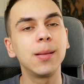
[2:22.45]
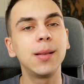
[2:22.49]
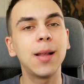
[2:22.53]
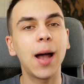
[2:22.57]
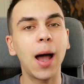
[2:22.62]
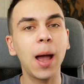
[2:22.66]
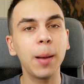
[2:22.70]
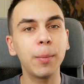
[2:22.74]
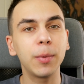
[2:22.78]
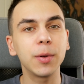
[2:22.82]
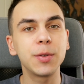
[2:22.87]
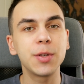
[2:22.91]

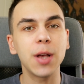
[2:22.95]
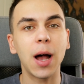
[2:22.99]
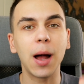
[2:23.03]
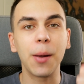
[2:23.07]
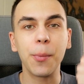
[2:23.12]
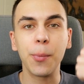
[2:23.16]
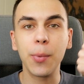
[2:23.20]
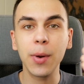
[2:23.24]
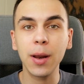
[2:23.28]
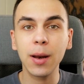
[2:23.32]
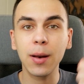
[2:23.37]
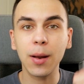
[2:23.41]
Diamonds
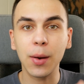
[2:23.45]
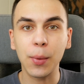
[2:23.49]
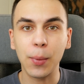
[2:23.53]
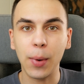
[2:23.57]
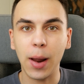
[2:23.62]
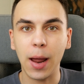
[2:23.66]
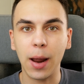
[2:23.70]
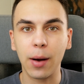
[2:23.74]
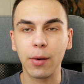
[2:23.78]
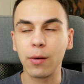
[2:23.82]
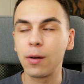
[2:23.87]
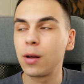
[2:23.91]
are really
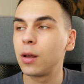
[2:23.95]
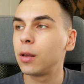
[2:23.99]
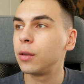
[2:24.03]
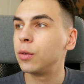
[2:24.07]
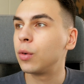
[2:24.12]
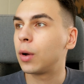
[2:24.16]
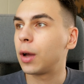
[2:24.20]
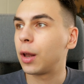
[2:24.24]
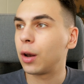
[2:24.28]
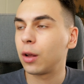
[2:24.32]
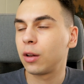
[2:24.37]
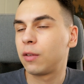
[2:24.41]
rare.
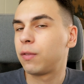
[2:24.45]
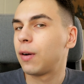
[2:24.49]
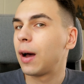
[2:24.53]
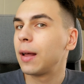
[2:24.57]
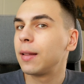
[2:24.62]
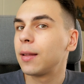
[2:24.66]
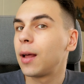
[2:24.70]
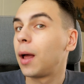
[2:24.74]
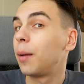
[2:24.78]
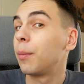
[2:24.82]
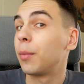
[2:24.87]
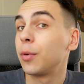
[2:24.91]
You cannot
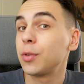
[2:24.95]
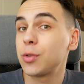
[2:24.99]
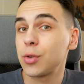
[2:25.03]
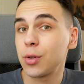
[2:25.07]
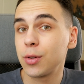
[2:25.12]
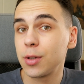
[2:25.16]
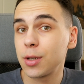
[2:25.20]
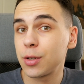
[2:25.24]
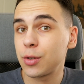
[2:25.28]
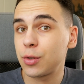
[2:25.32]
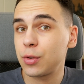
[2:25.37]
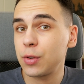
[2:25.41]
find diamonds
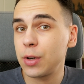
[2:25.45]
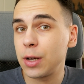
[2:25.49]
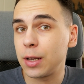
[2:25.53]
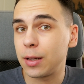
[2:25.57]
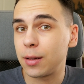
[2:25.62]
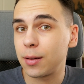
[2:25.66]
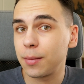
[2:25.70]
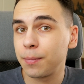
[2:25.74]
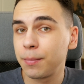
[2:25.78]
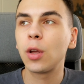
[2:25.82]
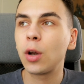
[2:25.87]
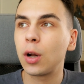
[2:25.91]
on the
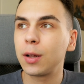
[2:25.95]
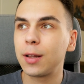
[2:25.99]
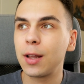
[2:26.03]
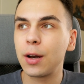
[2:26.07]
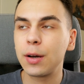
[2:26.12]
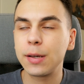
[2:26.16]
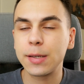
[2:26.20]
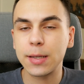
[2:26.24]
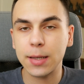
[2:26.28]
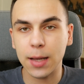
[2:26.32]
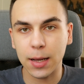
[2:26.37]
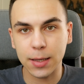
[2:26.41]
street. You know,
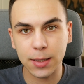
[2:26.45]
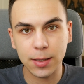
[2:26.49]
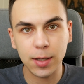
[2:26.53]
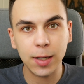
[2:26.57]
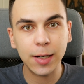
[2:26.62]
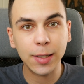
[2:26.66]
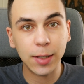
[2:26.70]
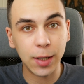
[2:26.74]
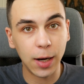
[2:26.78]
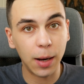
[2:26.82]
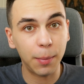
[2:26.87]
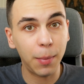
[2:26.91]
there is a
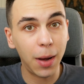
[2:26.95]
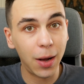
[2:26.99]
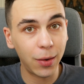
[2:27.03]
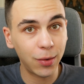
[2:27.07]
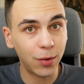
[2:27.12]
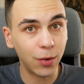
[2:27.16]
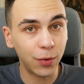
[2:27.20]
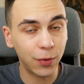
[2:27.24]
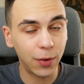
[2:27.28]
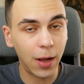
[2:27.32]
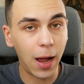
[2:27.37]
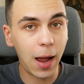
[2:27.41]
certain
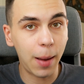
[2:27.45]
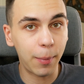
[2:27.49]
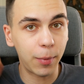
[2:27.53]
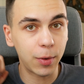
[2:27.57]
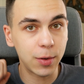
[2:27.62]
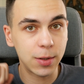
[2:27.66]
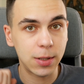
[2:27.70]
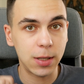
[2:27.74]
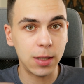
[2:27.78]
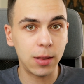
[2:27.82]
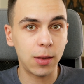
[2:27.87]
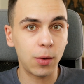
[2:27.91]
amount of
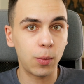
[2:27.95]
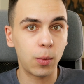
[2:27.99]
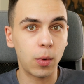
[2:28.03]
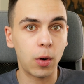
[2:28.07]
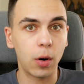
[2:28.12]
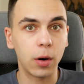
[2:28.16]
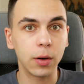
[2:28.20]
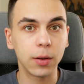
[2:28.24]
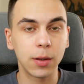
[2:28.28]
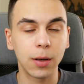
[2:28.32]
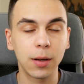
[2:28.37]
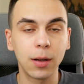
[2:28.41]
diamonds in the
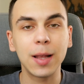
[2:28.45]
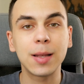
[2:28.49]
world.